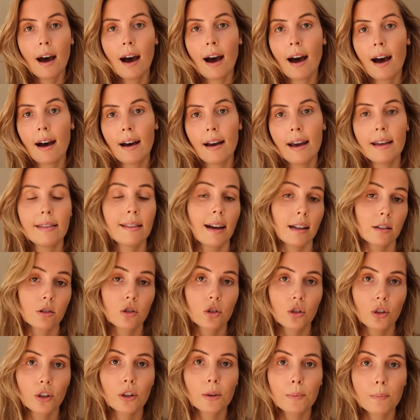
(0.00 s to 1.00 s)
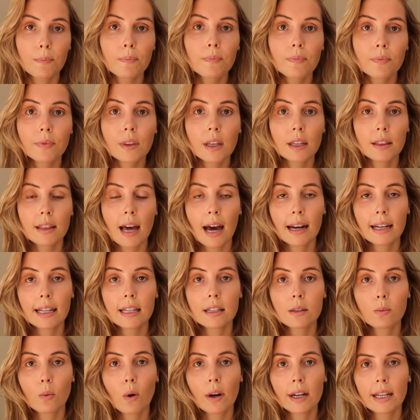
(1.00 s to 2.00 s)
Uh, and that's true. That
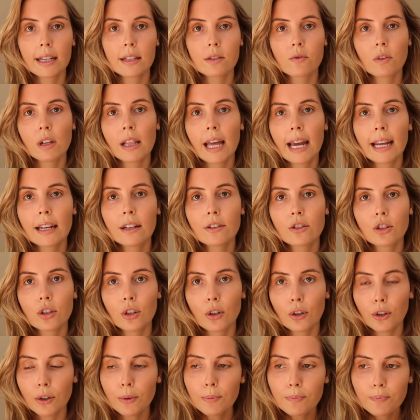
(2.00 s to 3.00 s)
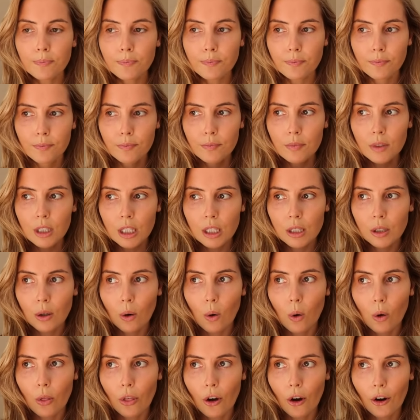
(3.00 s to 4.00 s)
is what it is related to,
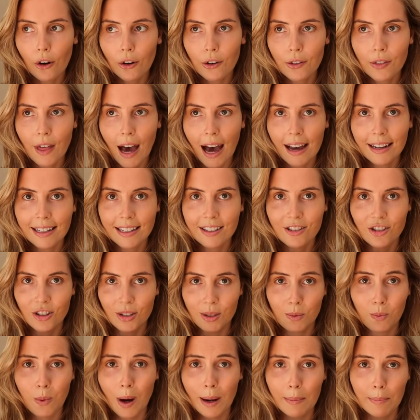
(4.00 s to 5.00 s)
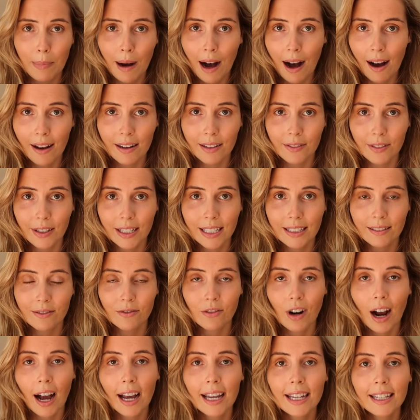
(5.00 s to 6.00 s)
although that is just one part of it,
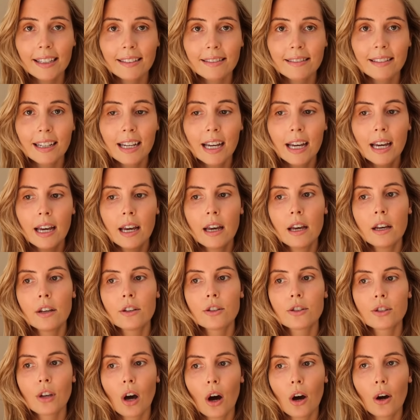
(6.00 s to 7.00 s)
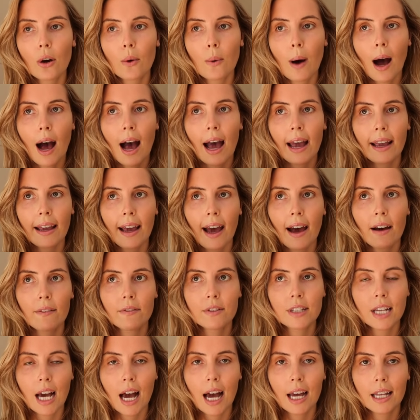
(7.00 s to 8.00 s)
right? So I
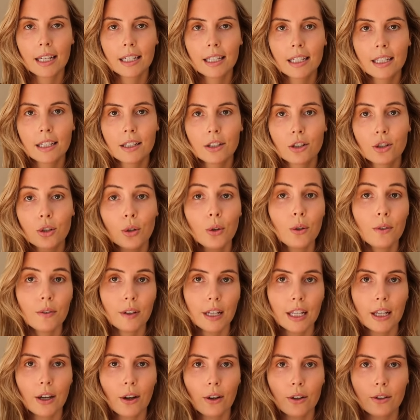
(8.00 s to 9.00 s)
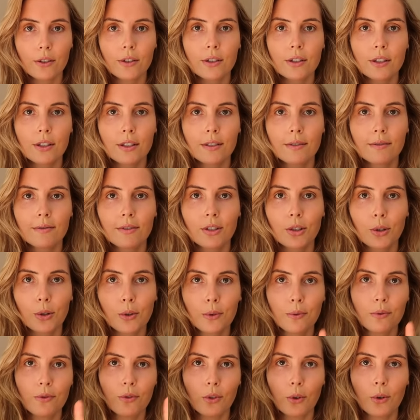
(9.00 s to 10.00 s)
have done two videos,
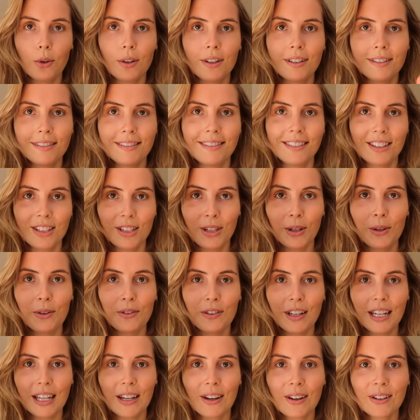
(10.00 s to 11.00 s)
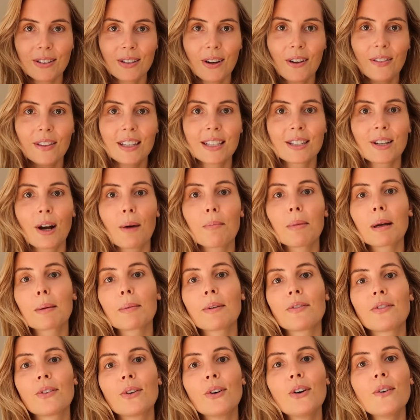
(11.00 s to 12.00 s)
two, four, two videos on this topic
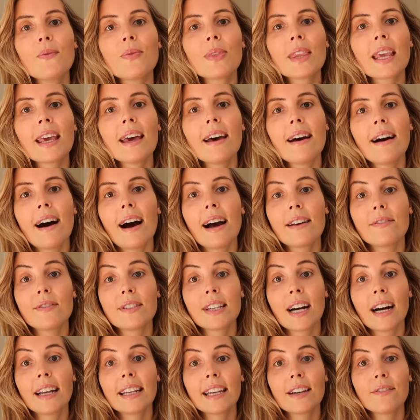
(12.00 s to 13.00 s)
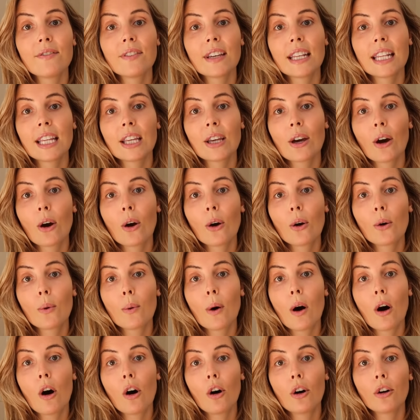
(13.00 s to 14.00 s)
before. I've done a
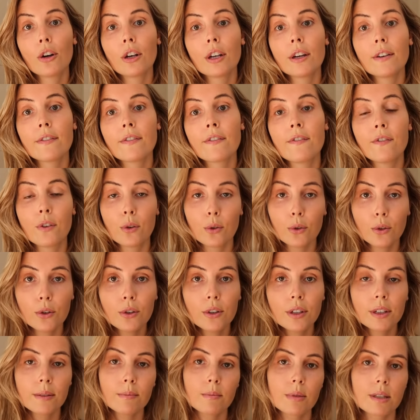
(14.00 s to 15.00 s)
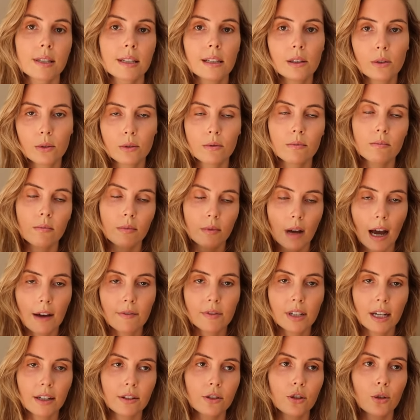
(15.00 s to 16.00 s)
video on food, salute. I've
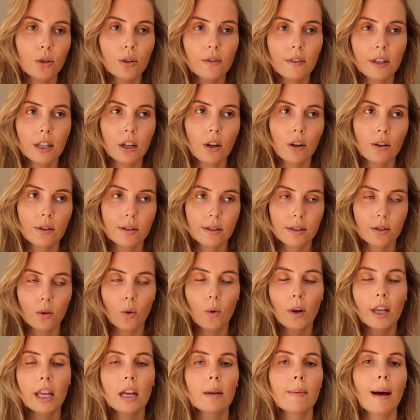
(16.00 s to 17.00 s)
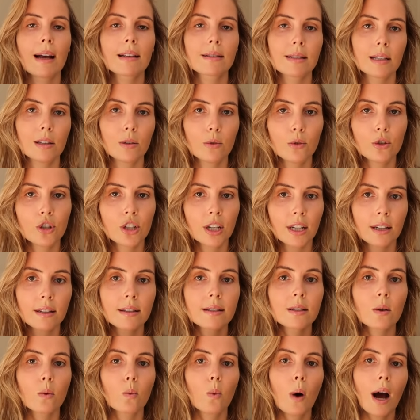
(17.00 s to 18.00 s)
done two videos talking about
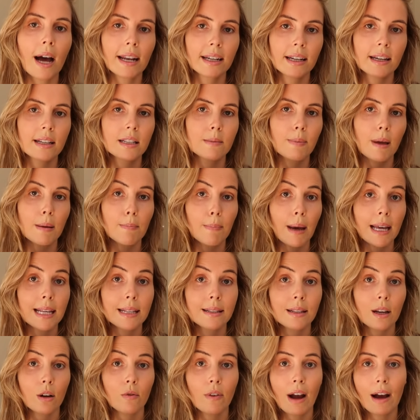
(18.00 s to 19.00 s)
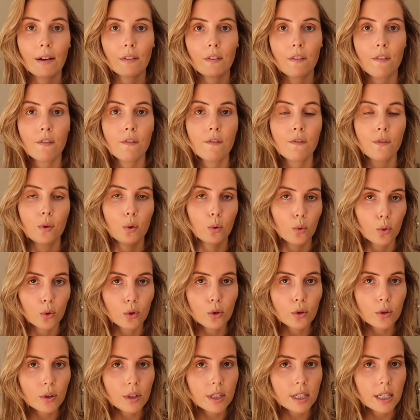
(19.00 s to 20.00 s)
solutions. One has been based around
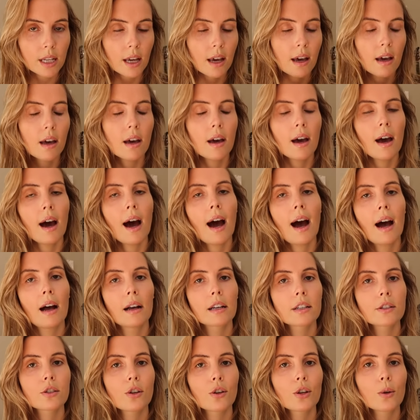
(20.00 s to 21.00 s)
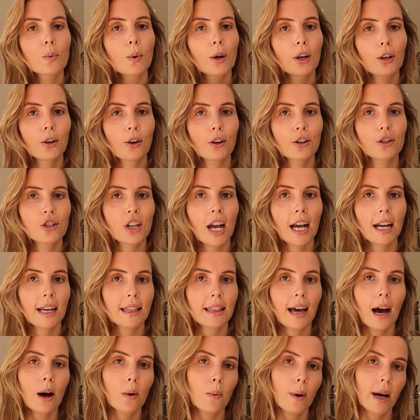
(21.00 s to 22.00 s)
food, uh, so you wanna go check
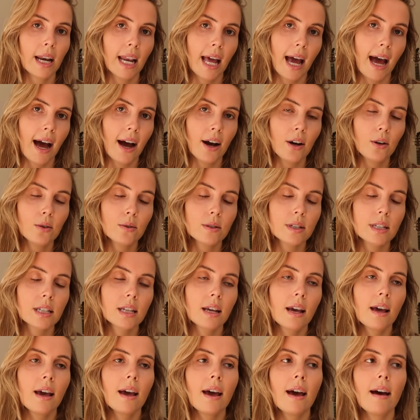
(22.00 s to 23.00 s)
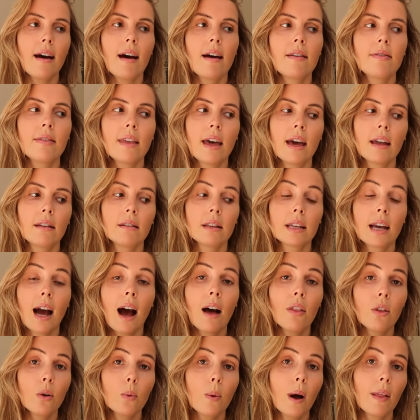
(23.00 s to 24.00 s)
that one out. And then the
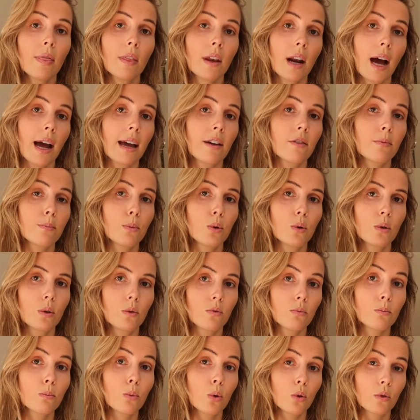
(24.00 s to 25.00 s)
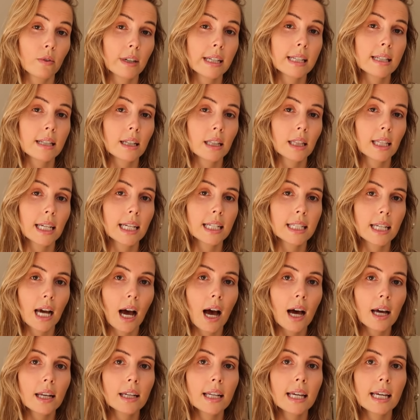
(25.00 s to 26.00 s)
other one that I have more, more recently
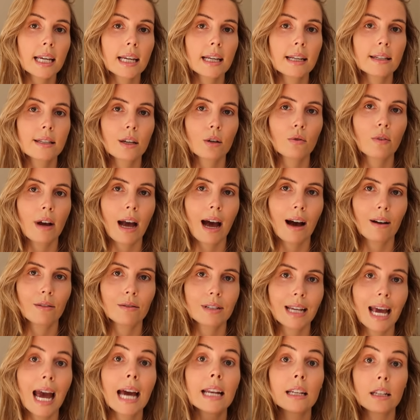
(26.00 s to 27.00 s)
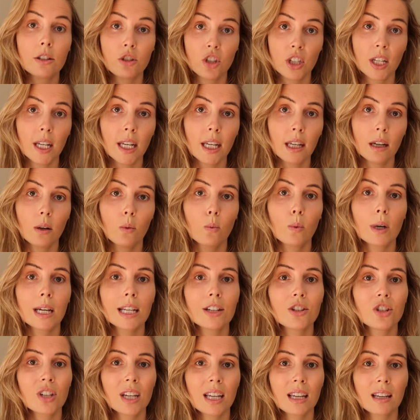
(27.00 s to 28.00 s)
done is around energy,
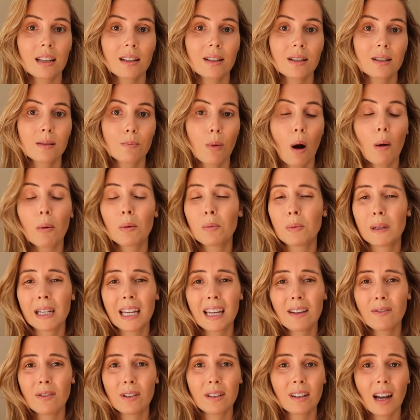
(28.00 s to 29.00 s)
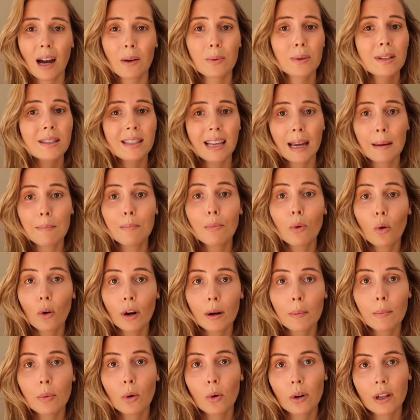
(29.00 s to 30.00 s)
which is probably even, I would say, more
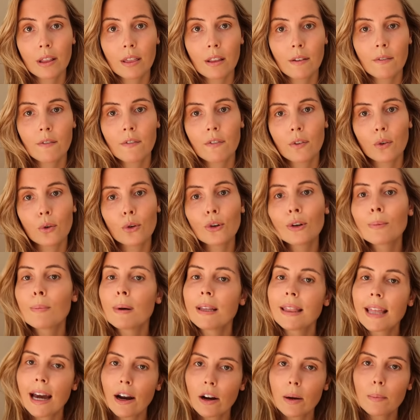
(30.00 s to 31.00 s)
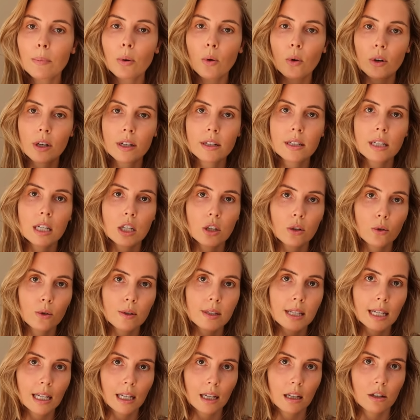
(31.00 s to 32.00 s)
important than food, but they're important to
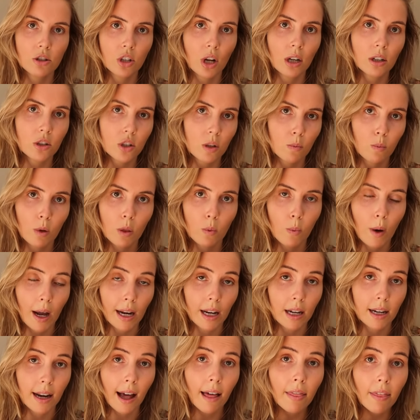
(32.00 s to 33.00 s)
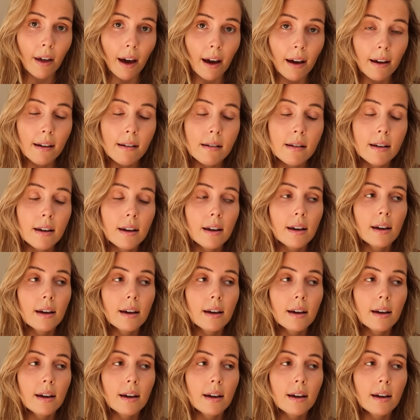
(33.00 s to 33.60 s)
use in conjunction with one another.